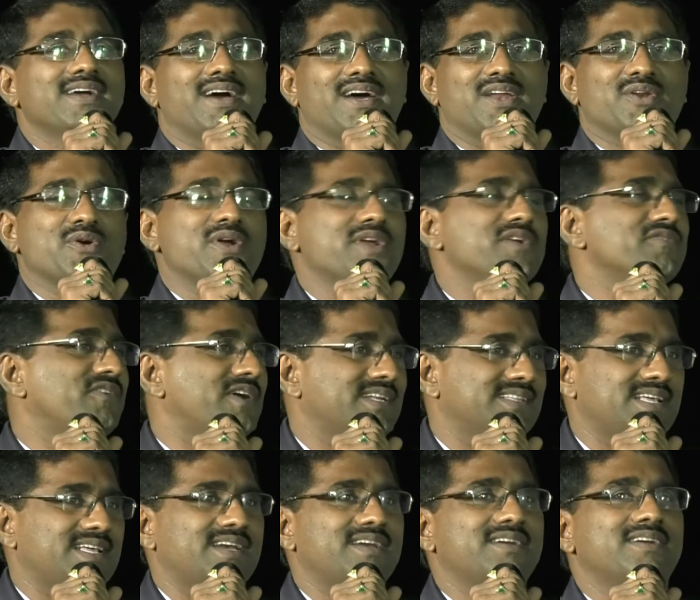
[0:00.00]
are going
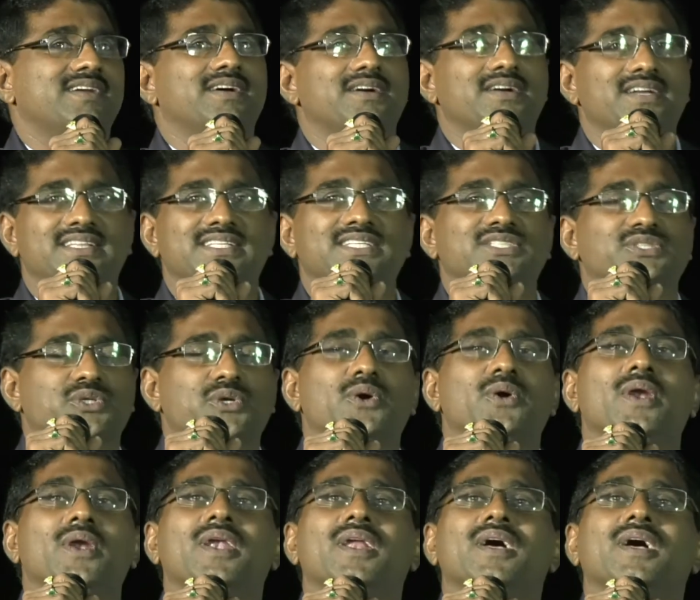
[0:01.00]
further in the
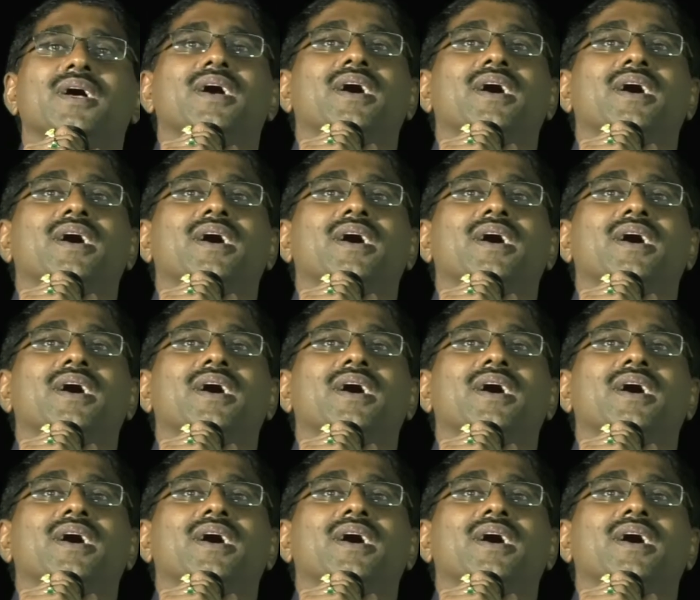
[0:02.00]
school,